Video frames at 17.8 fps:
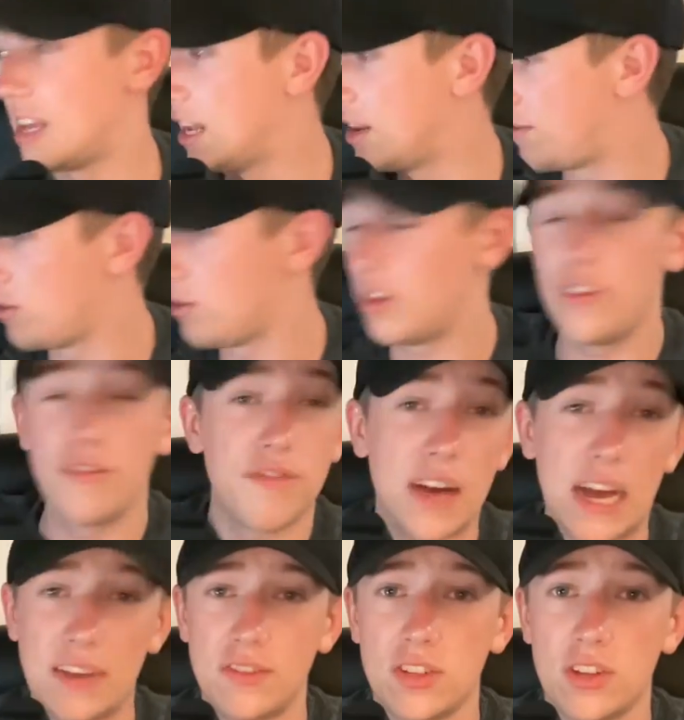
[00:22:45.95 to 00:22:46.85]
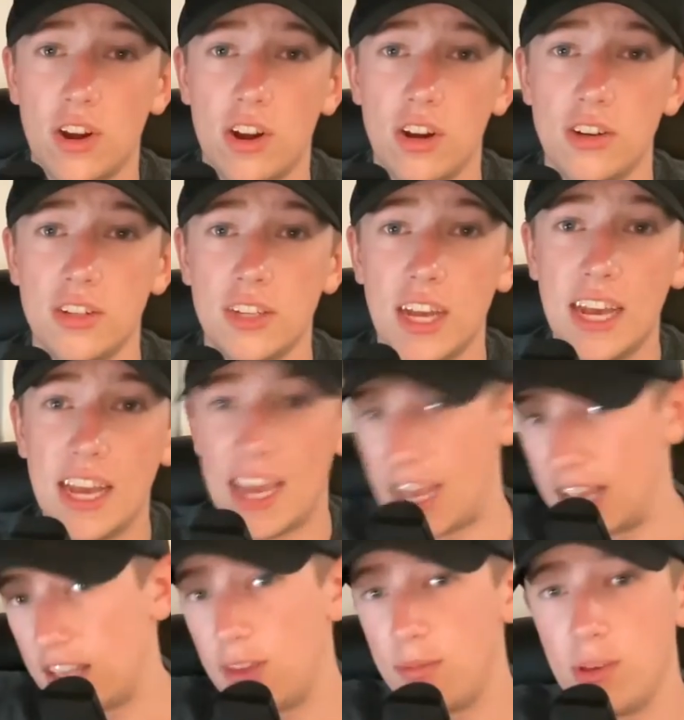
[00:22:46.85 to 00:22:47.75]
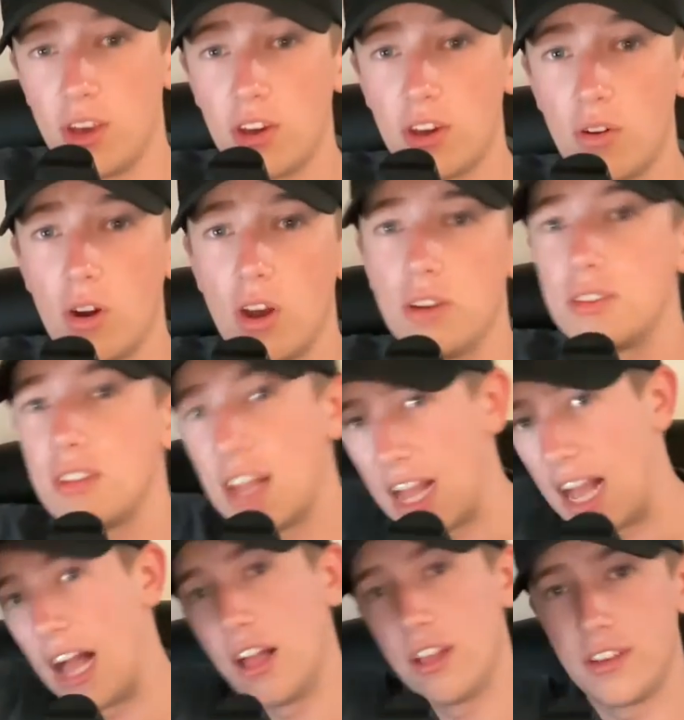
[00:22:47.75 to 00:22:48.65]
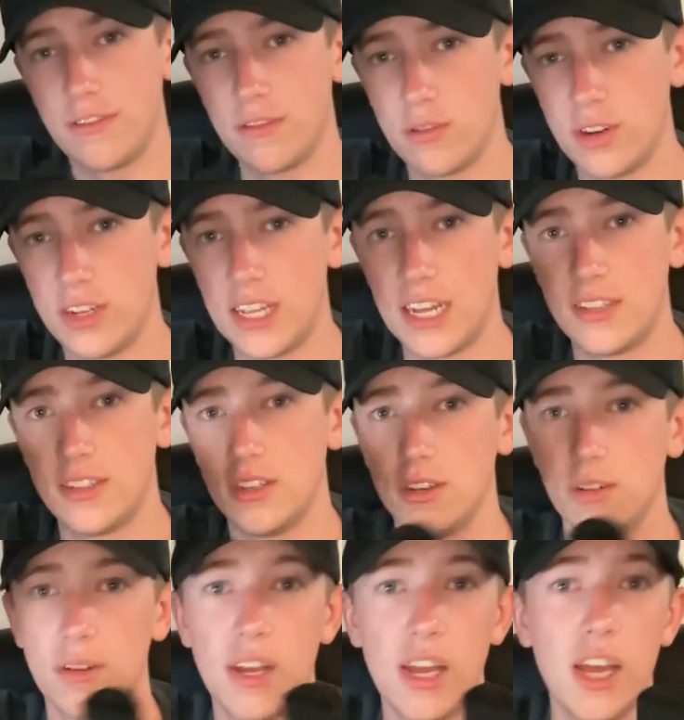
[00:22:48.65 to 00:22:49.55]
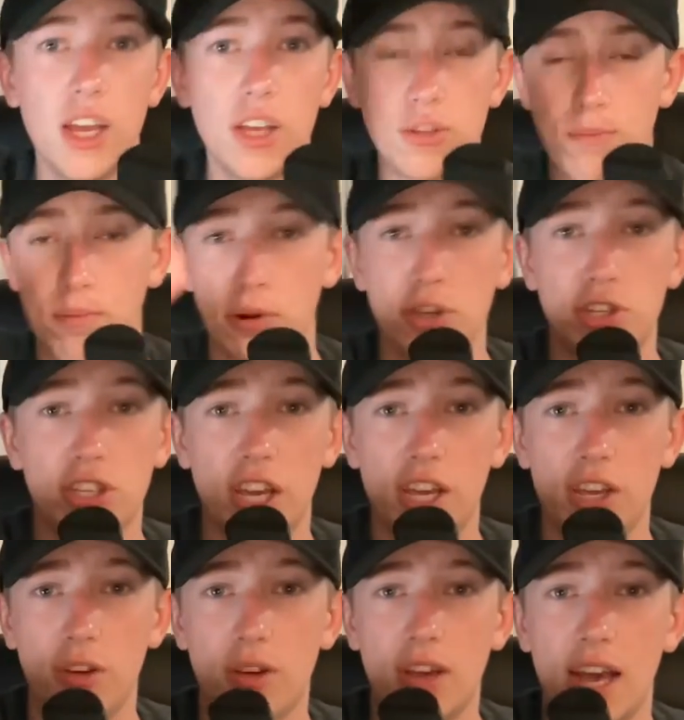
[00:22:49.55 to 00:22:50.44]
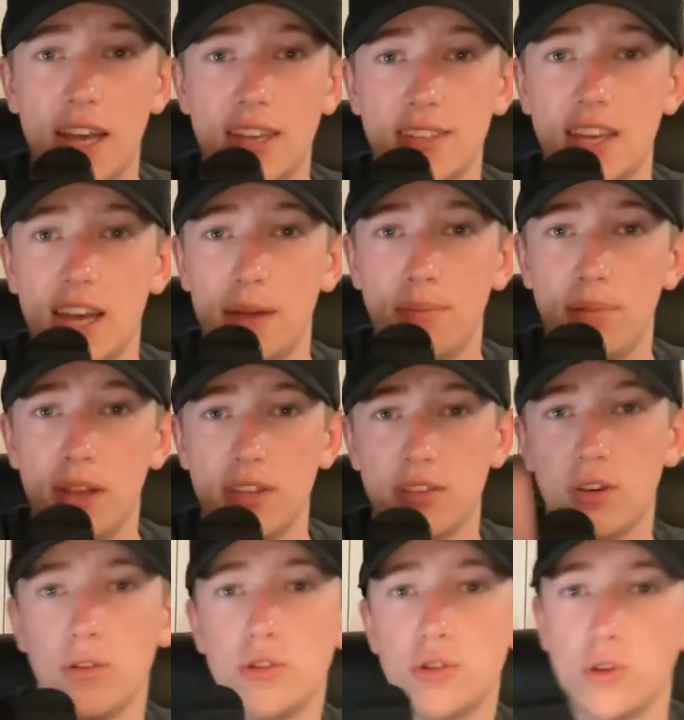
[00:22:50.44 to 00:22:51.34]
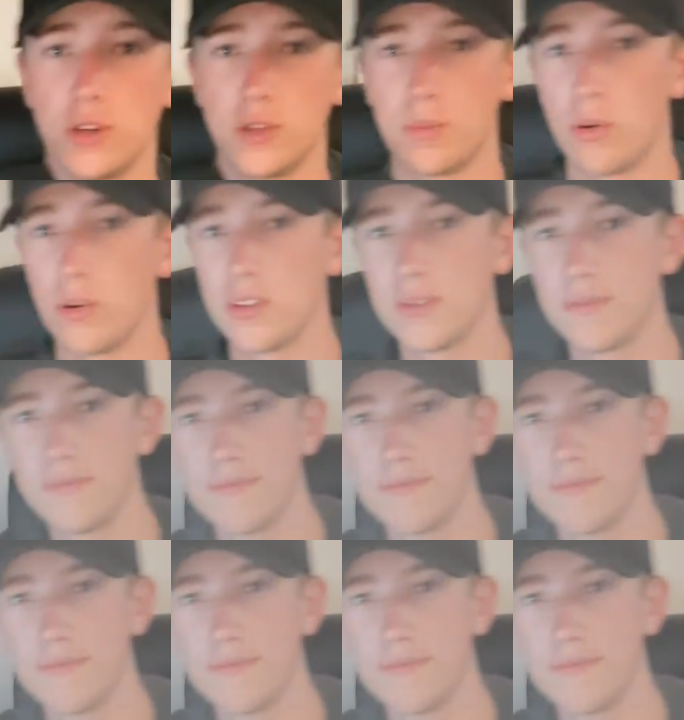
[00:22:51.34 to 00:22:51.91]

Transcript: And if you leave 5 stars and give me a good roast, I'll even read that too. Appreciate you guys. God bless. Go Detroit Sports.